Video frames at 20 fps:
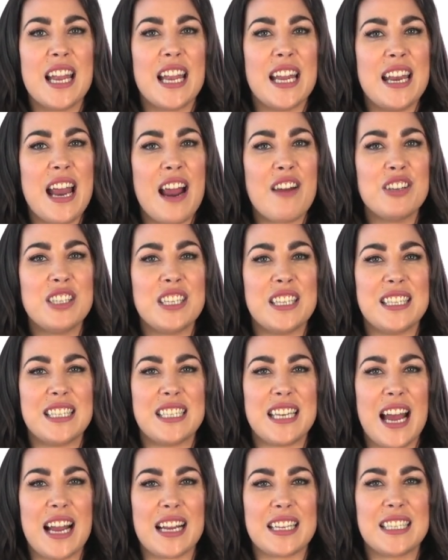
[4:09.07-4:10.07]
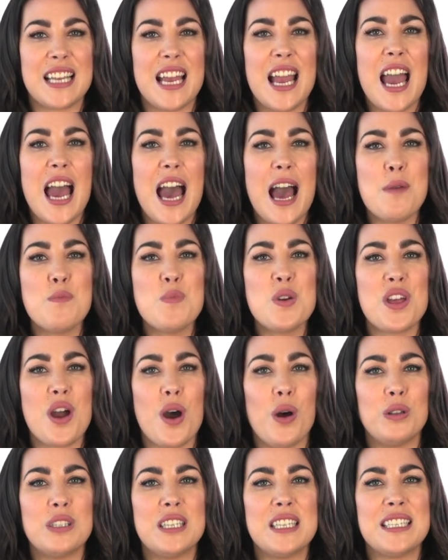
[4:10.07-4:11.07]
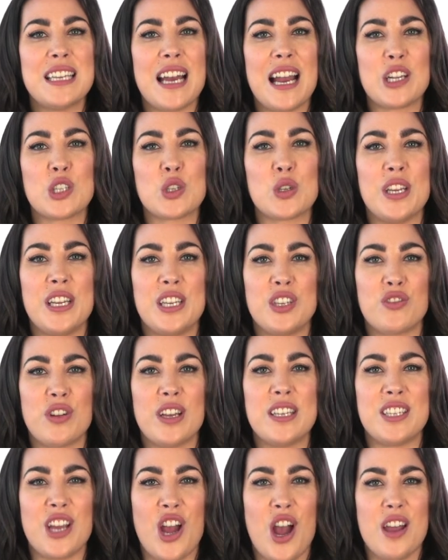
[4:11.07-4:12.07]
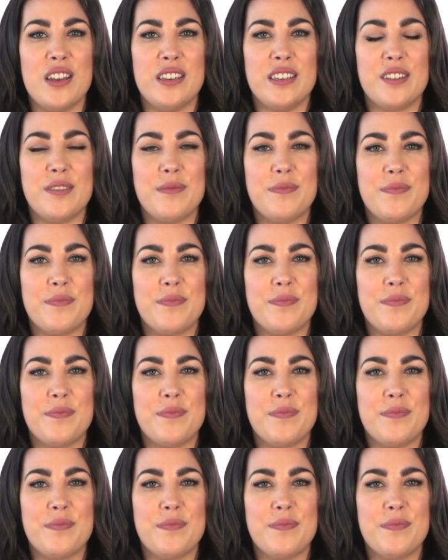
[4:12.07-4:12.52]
inheritance tax, and withholding tax on interest earned.